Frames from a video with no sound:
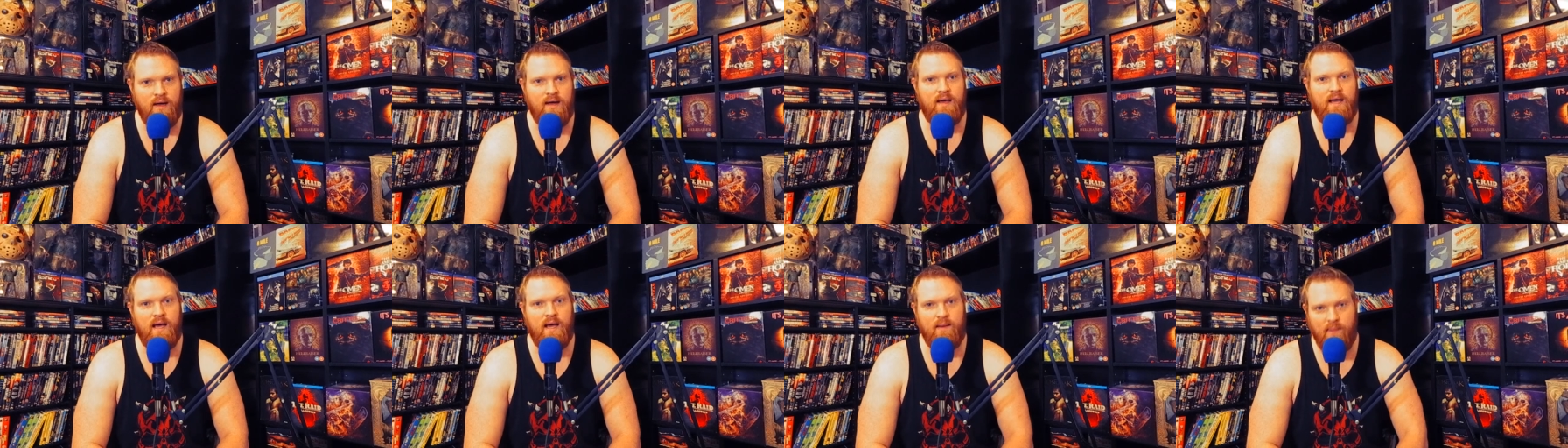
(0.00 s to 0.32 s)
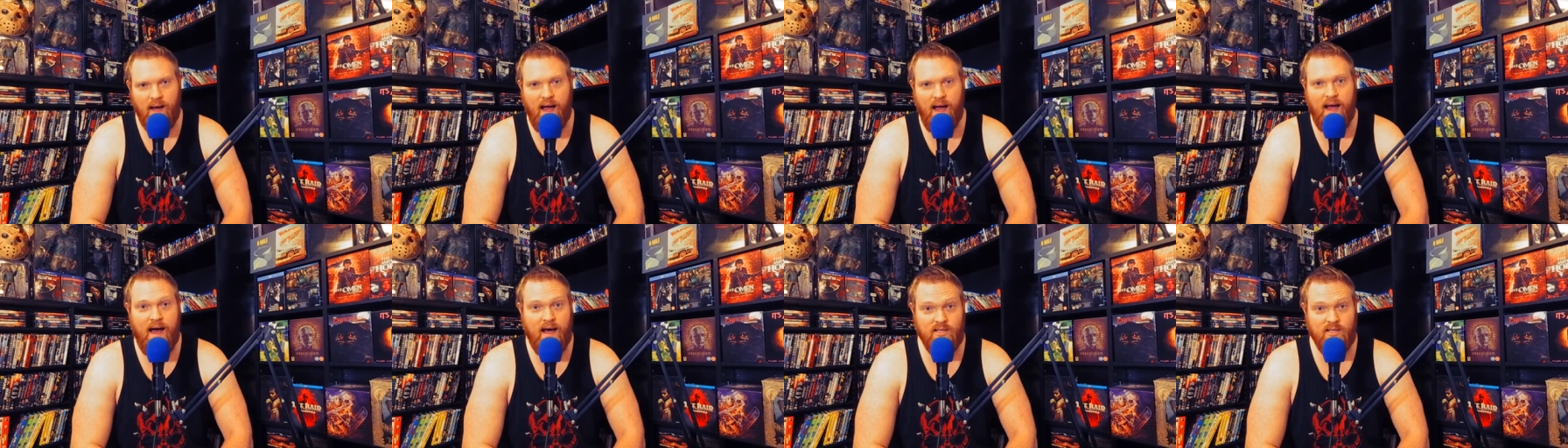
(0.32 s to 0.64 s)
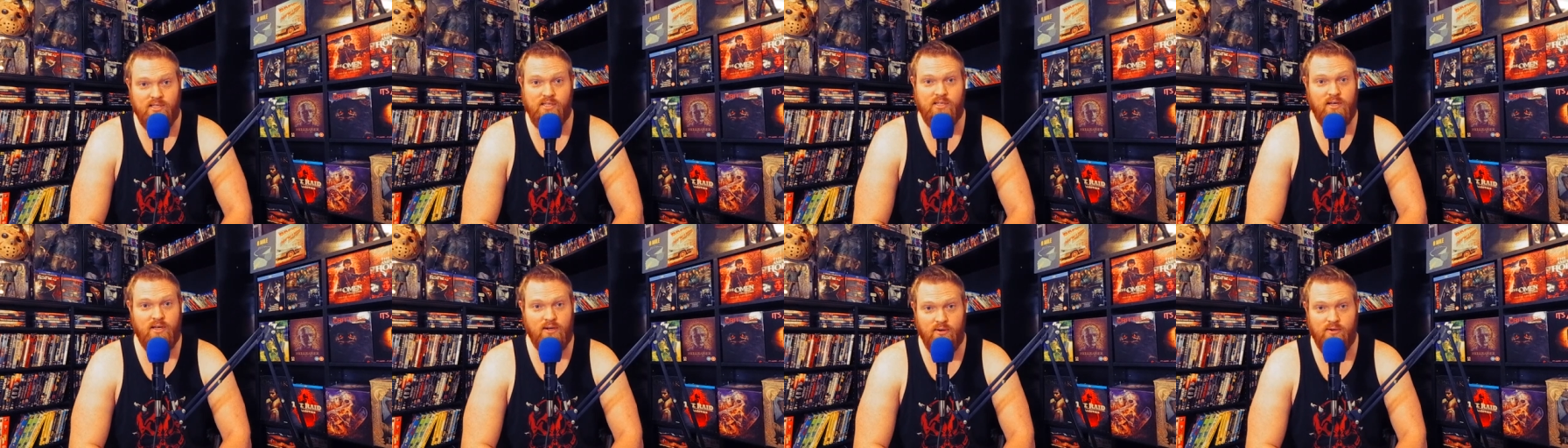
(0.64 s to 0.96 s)
And my house
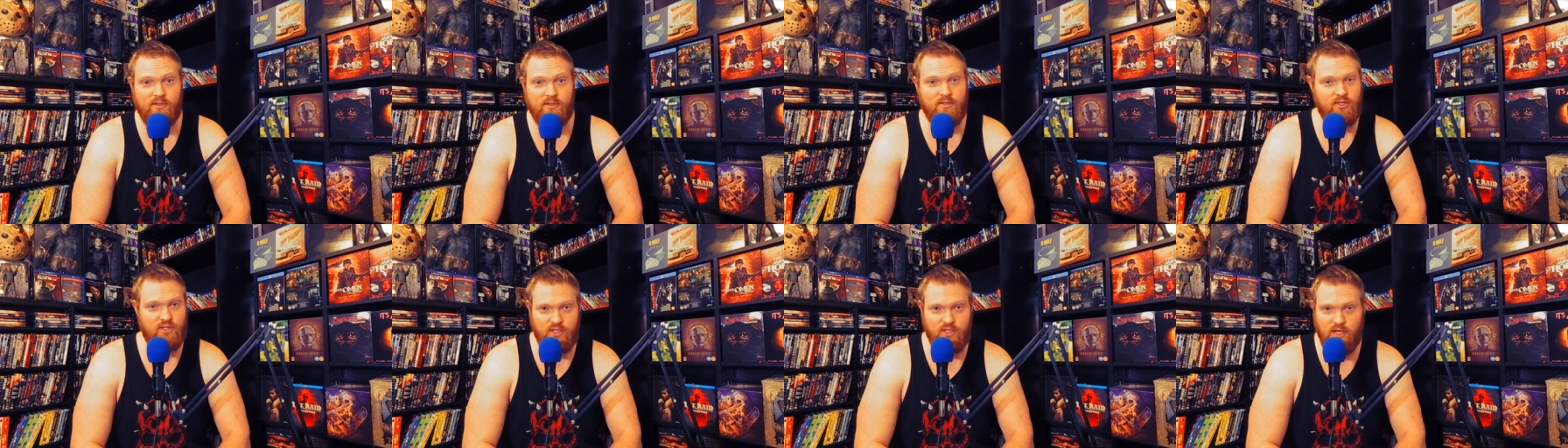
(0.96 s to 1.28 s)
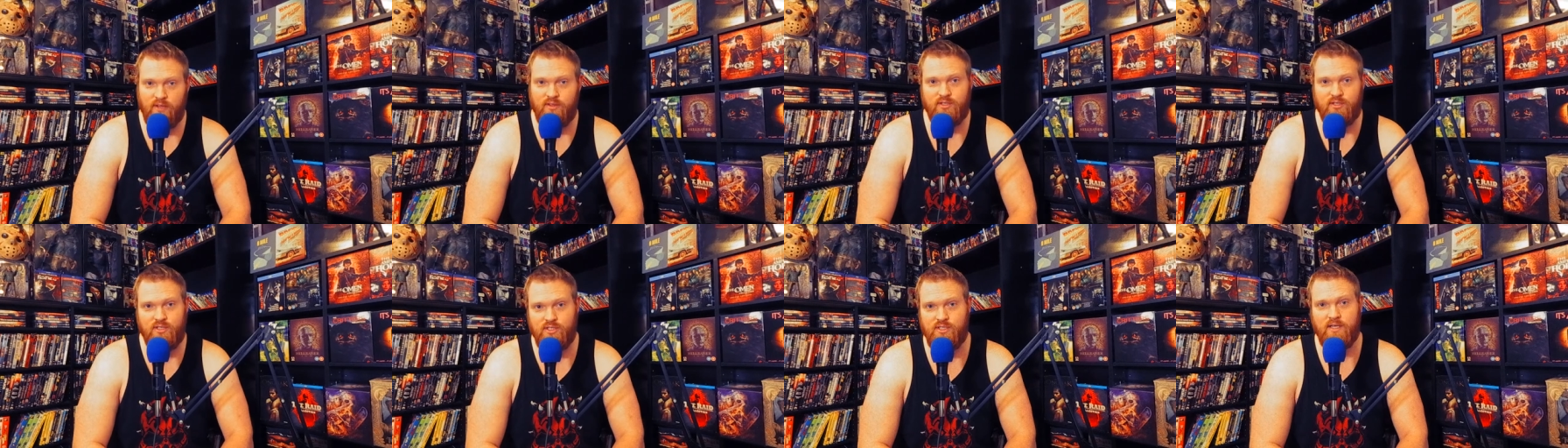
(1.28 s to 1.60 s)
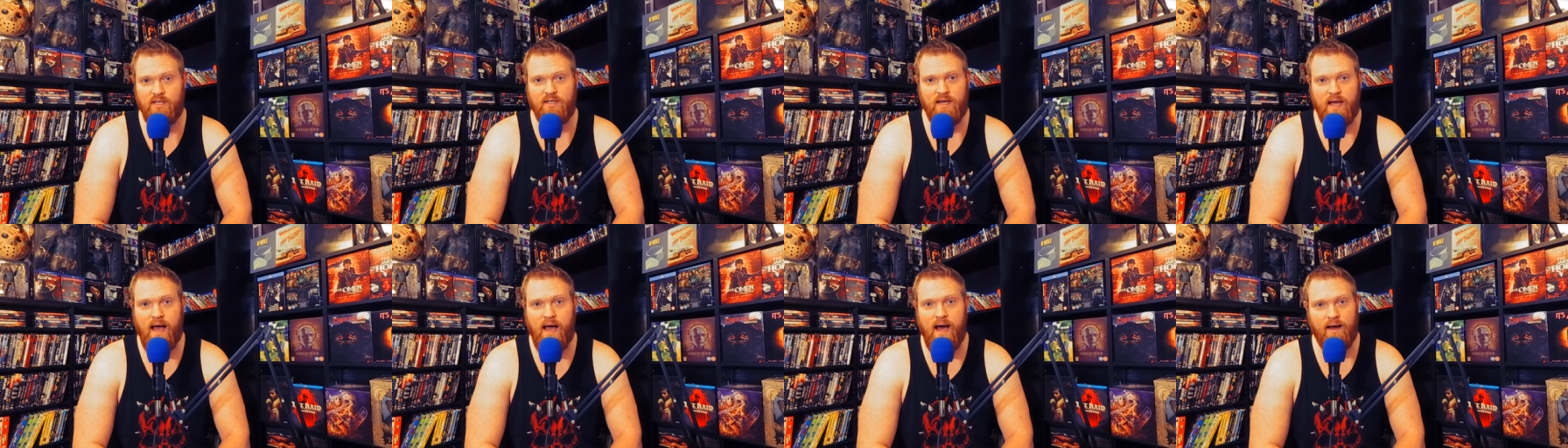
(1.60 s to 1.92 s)
literally shut the shit
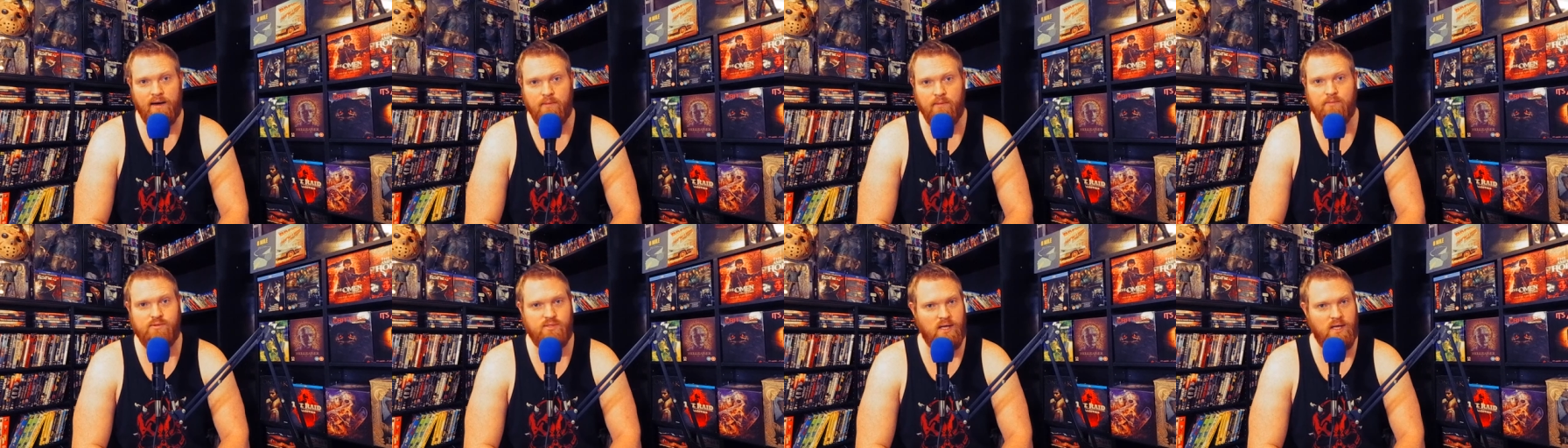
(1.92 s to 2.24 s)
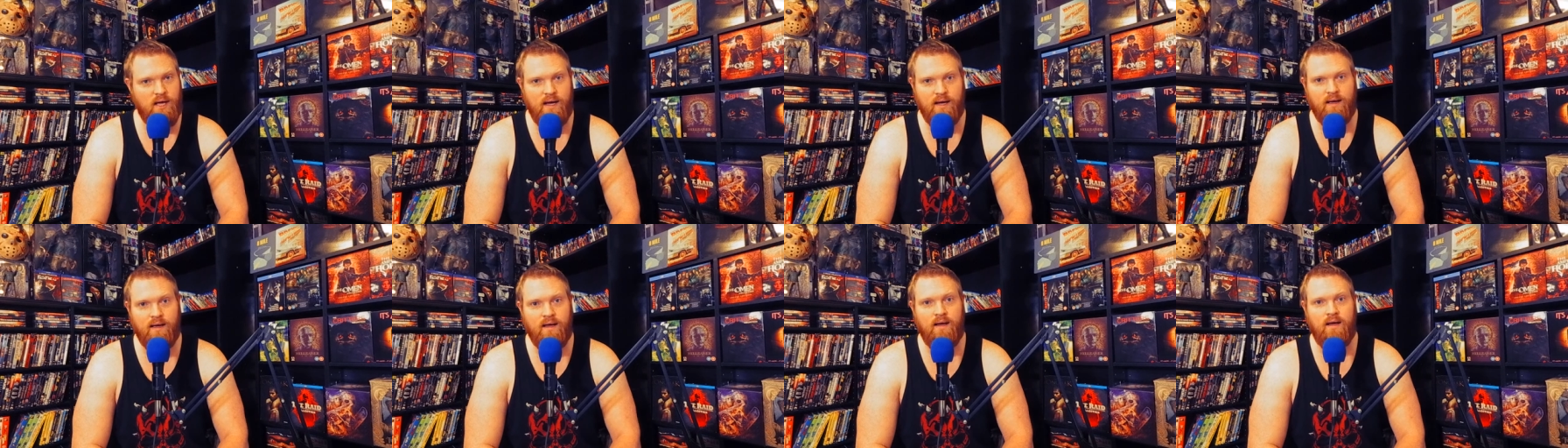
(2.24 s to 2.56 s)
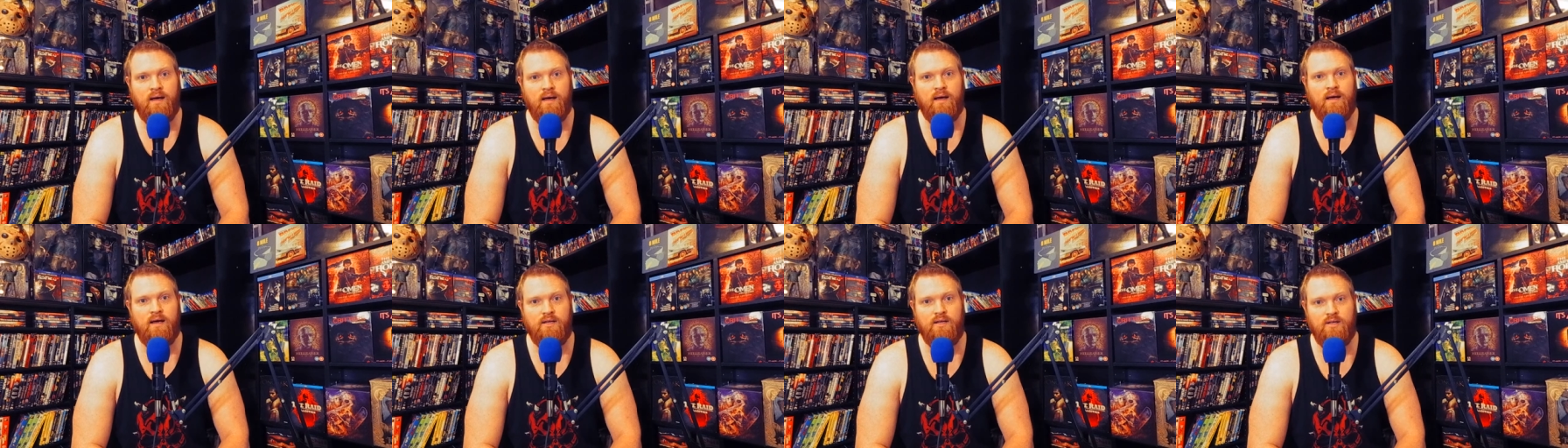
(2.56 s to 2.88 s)
down. It was like,
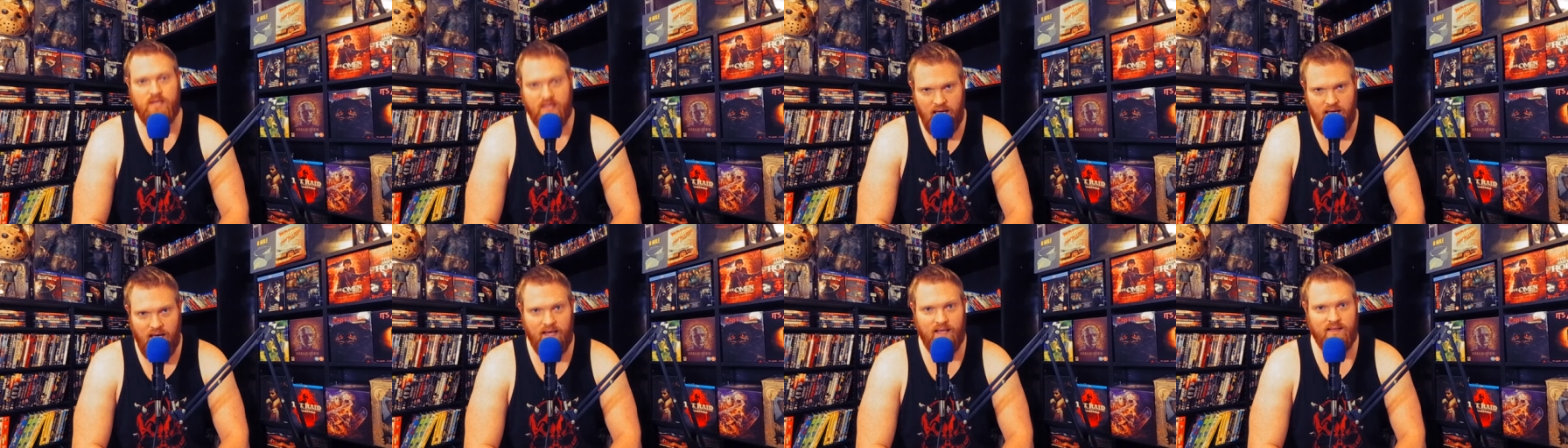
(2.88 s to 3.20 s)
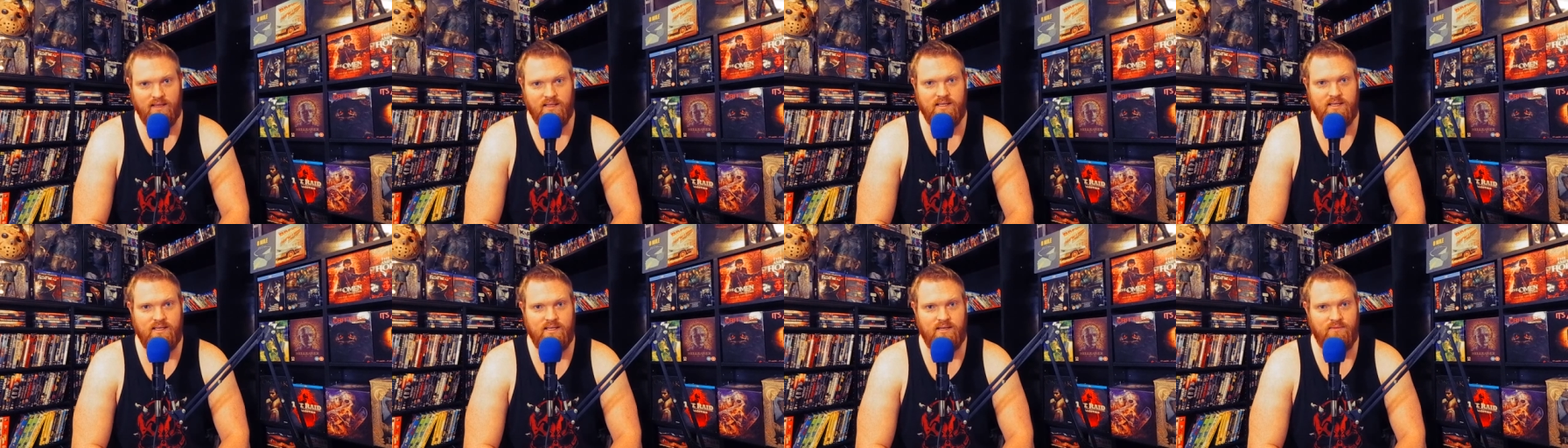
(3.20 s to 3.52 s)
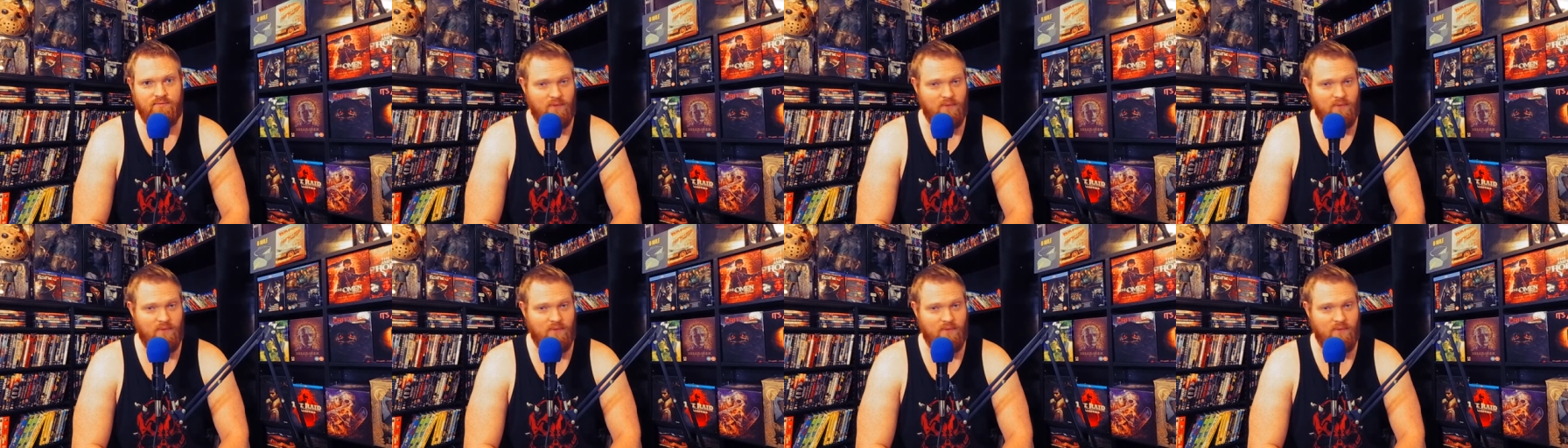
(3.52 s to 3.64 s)
you can't leave.